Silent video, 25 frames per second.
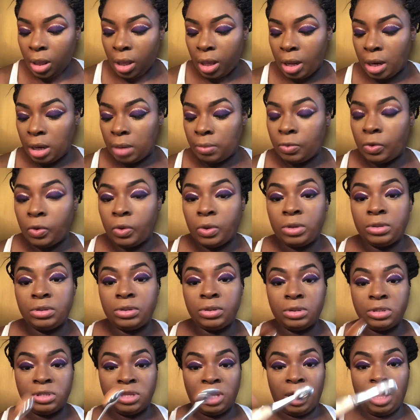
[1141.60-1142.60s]
And I'm going to
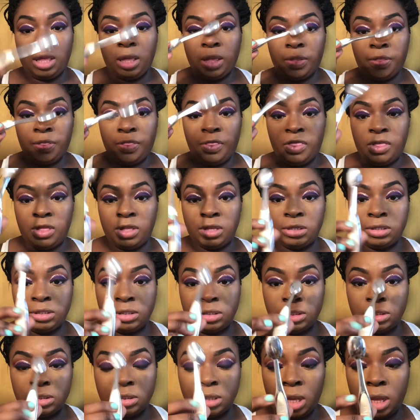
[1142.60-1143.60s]
take
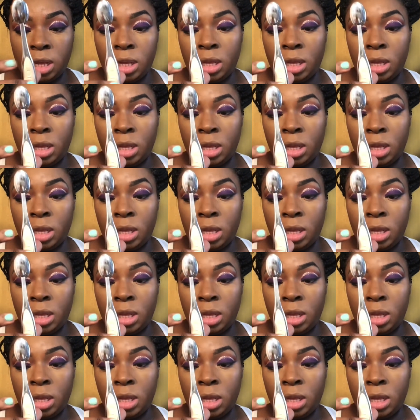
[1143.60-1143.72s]
this